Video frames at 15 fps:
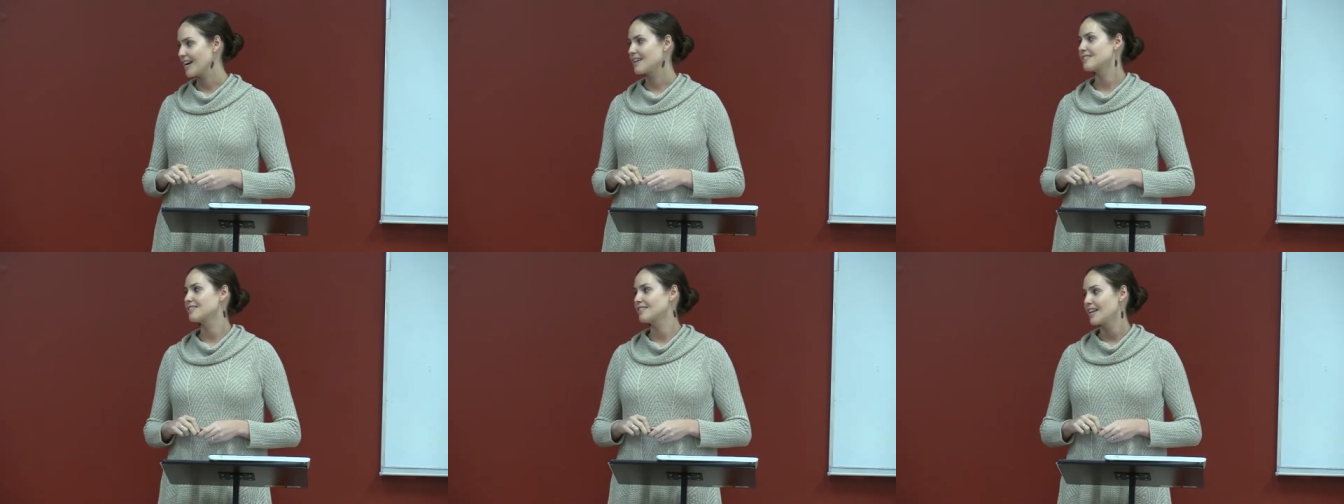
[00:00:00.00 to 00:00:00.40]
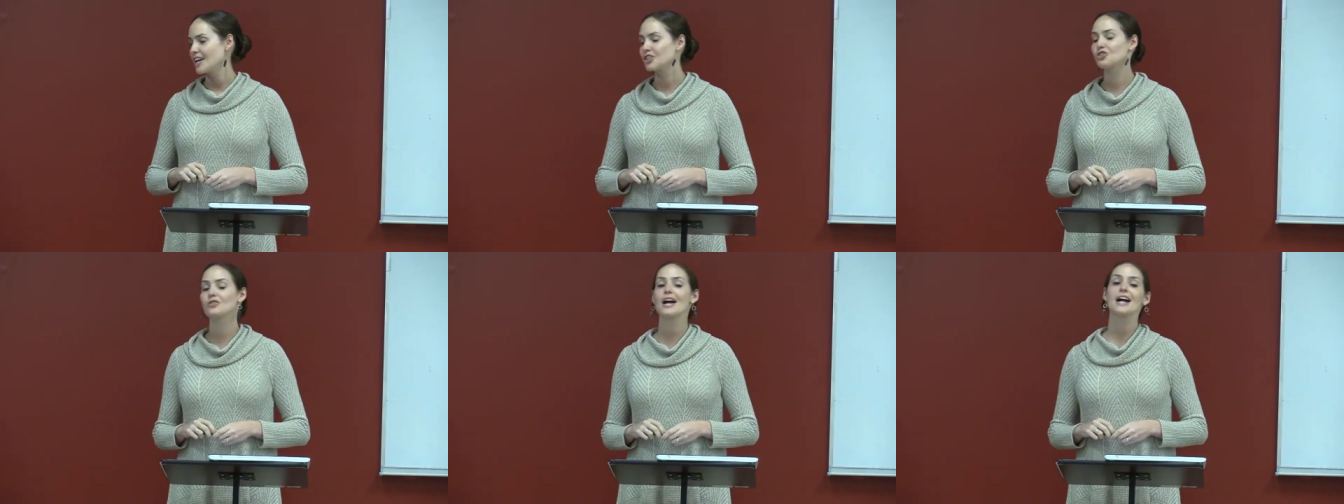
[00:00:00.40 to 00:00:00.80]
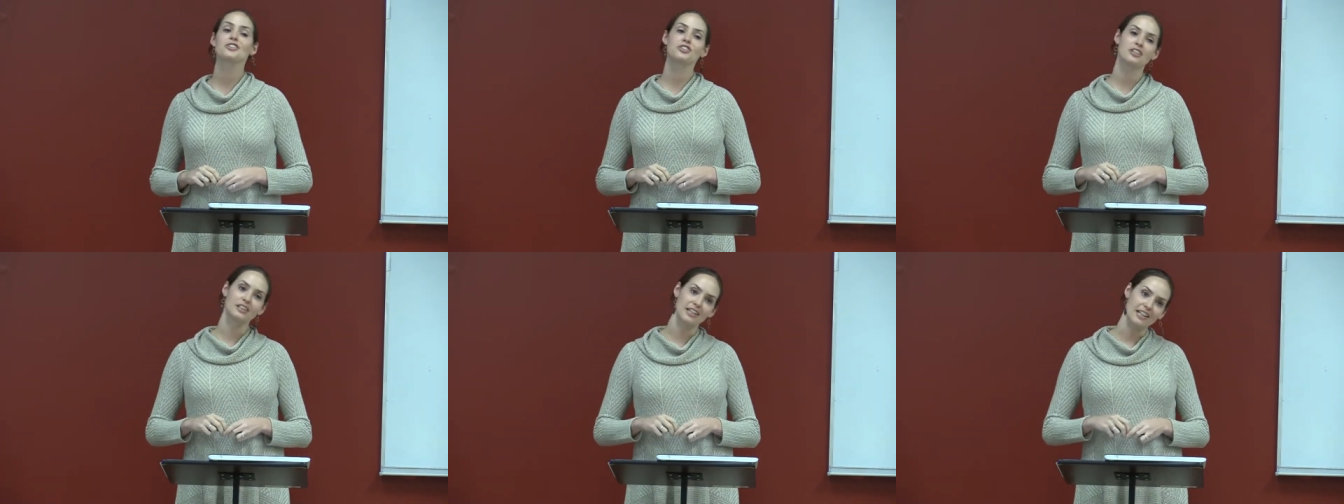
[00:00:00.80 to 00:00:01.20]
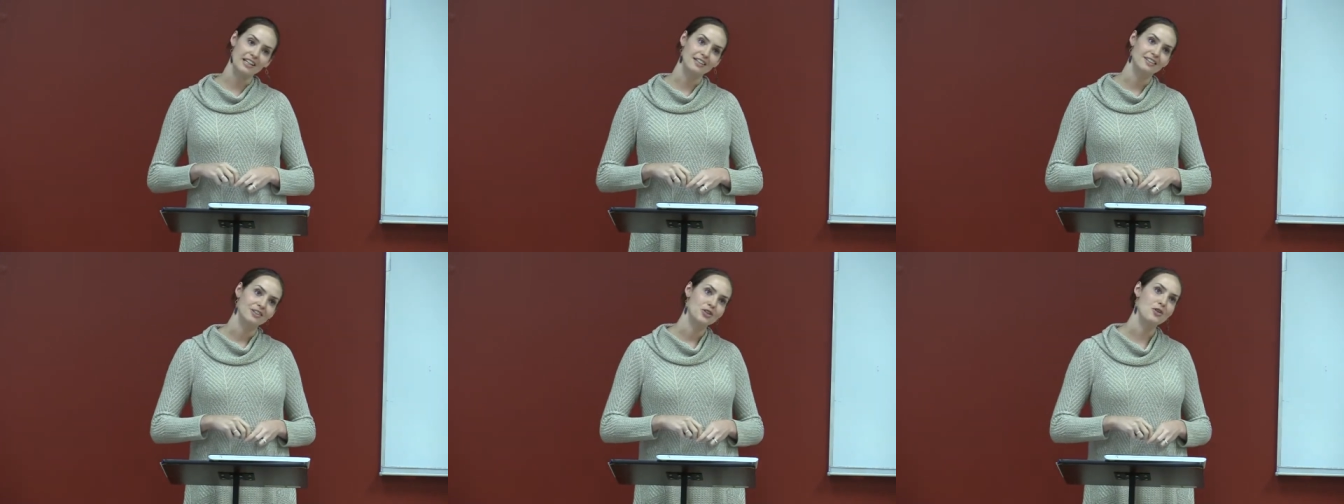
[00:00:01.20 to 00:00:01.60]
Yes, and
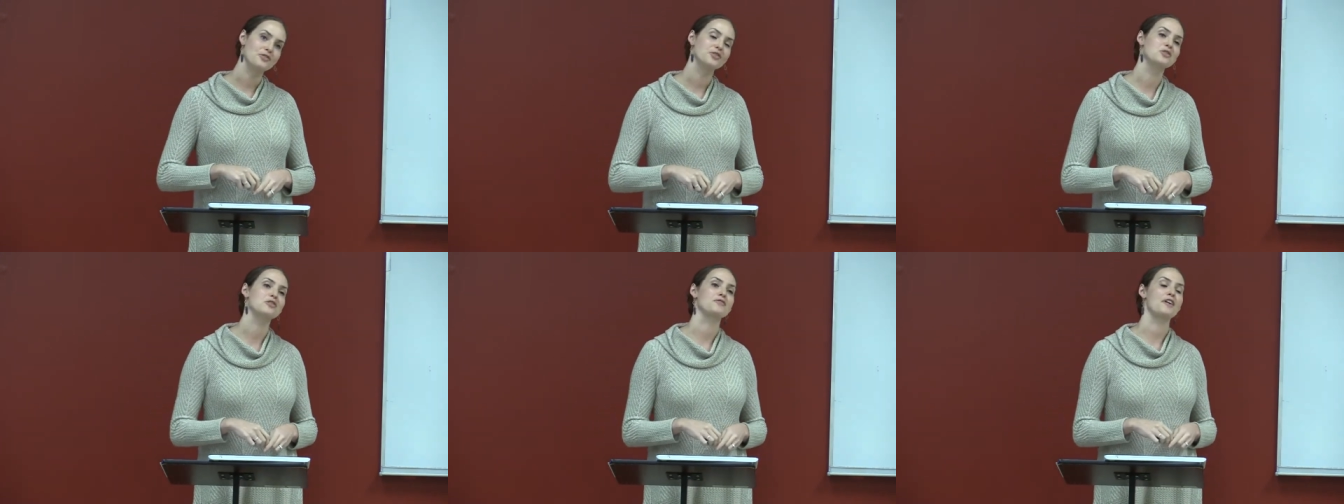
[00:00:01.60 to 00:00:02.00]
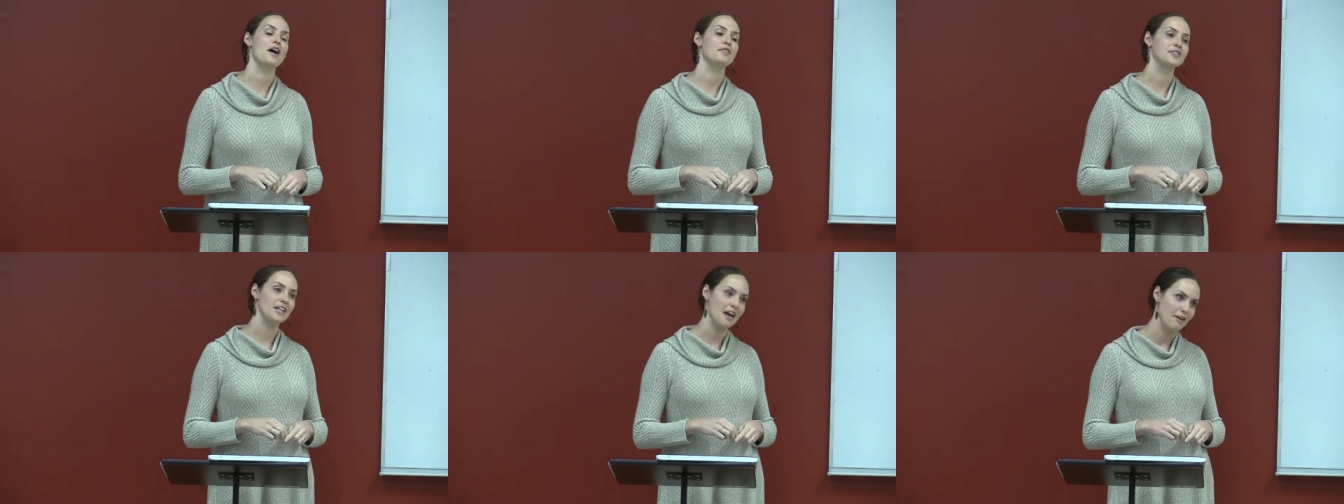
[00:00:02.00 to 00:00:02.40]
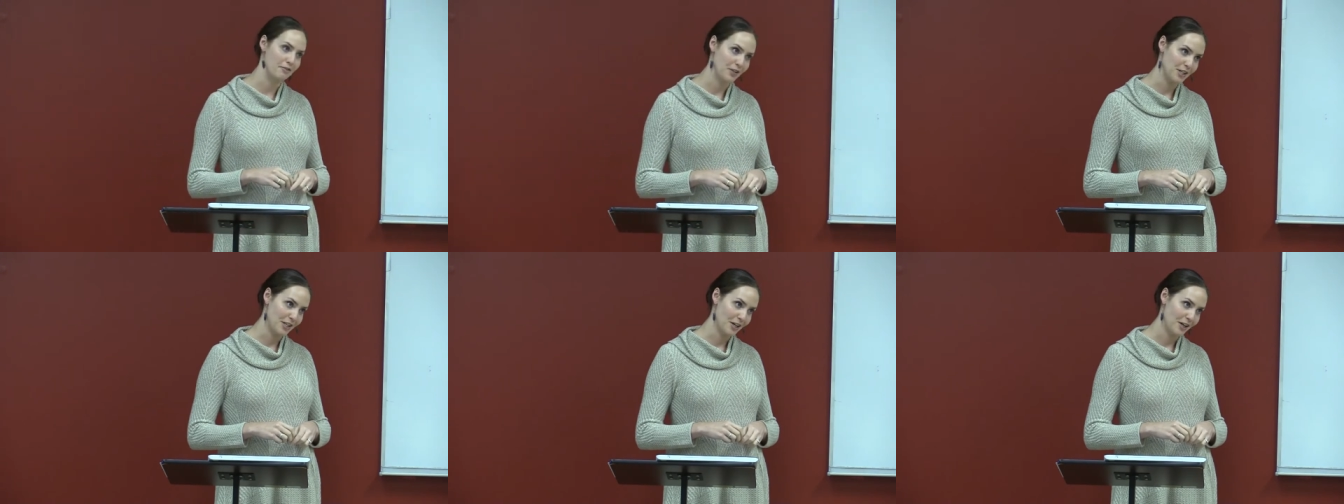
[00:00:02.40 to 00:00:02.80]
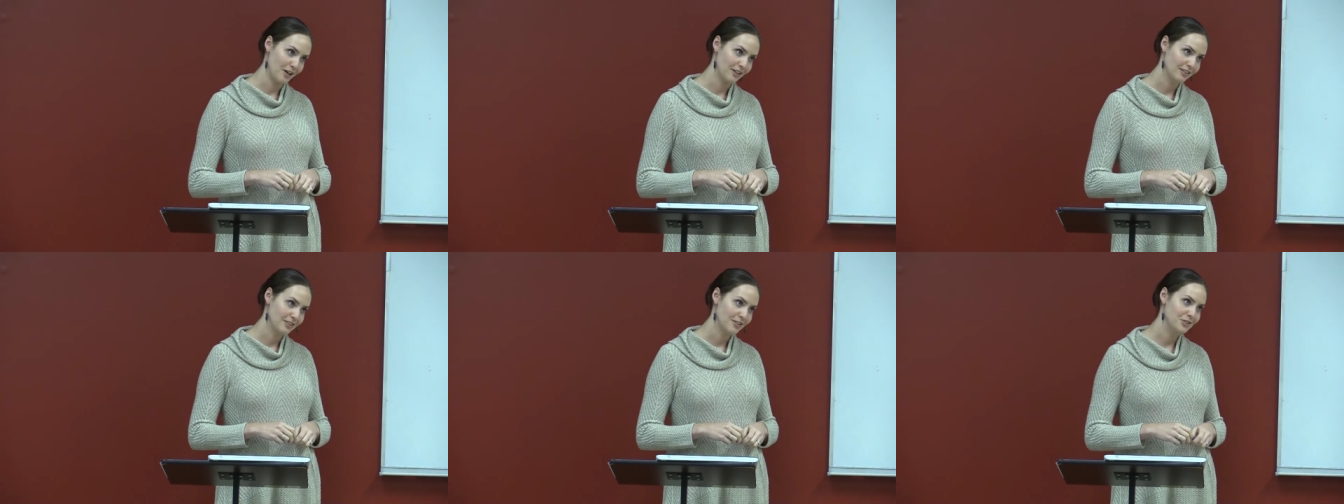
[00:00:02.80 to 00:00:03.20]
tragically, you have to do the FAFSA every year.